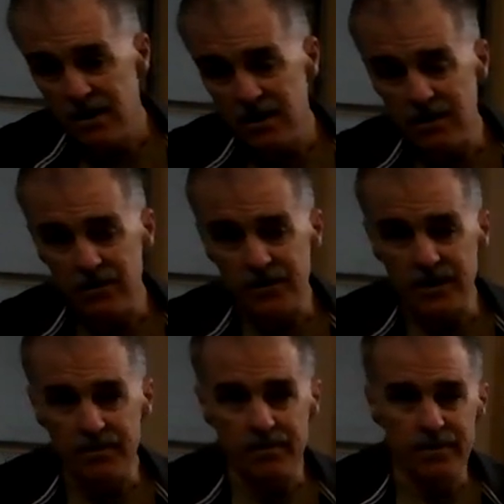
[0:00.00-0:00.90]

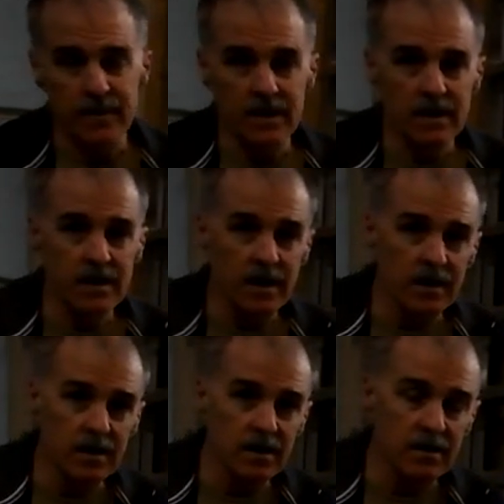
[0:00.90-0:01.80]
you
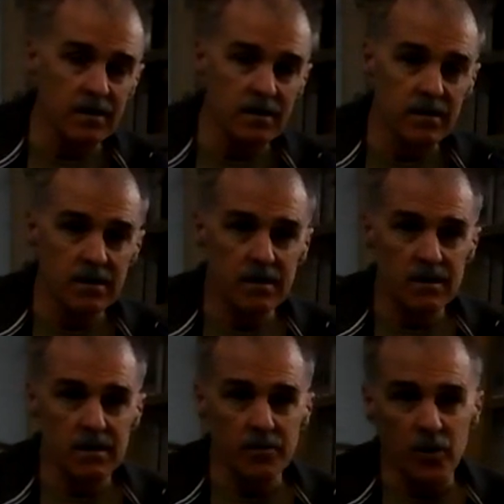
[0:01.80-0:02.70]
think the
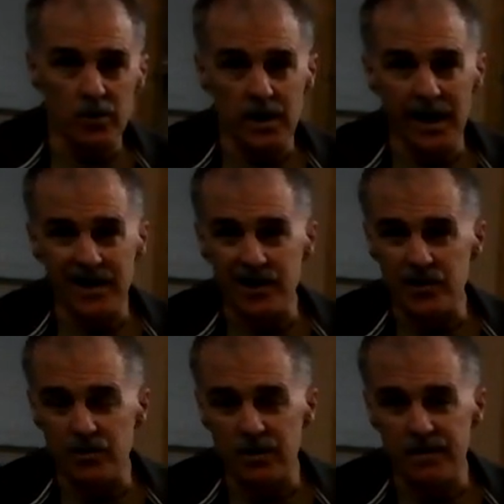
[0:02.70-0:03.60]
moon
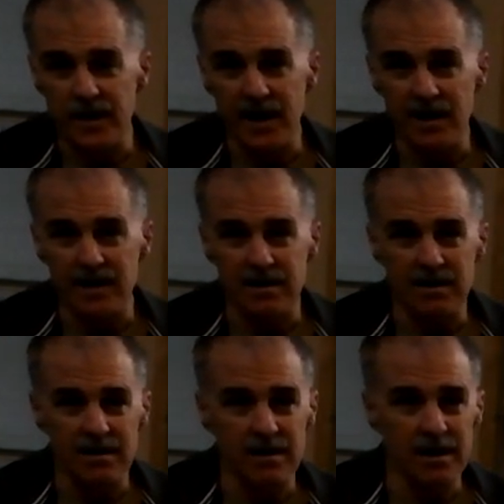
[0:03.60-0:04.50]
landings were faked and